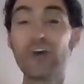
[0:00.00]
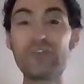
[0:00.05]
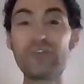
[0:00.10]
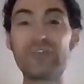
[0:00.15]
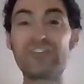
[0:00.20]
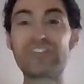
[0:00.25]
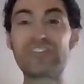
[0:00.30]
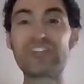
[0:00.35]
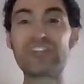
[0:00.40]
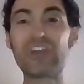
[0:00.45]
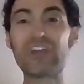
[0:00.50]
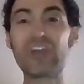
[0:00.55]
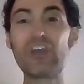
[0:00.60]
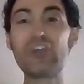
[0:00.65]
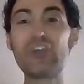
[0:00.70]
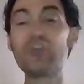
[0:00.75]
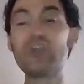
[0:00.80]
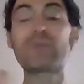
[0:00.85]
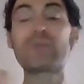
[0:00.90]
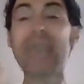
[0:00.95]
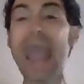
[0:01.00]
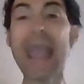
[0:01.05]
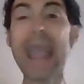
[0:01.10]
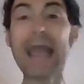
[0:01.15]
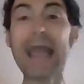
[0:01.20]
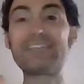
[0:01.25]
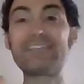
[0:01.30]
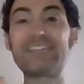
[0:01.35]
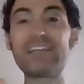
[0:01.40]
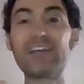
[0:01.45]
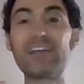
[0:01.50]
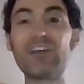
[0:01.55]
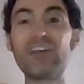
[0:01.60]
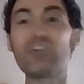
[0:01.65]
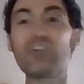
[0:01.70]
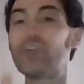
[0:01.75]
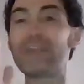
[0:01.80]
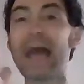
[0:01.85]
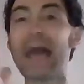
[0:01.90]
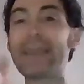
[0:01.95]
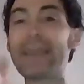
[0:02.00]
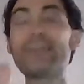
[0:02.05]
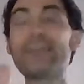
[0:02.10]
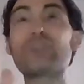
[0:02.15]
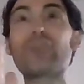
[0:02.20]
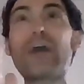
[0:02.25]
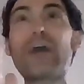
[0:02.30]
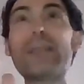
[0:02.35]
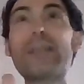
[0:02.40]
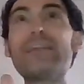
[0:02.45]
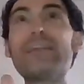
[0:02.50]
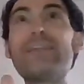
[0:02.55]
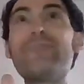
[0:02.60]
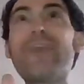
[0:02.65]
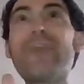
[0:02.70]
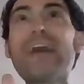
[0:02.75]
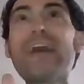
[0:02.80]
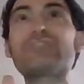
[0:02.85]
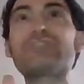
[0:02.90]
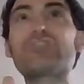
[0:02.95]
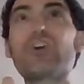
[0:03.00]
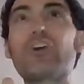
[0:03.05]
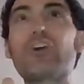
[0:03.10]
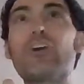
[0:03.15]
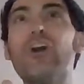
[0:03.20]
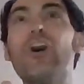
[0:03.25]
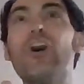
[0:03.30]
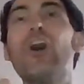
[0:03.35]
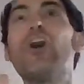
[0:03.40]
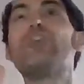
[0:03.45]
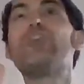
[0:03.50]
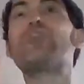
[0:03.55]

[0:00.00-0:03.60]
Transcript: Dudes, you can't. You're not an accredited investor.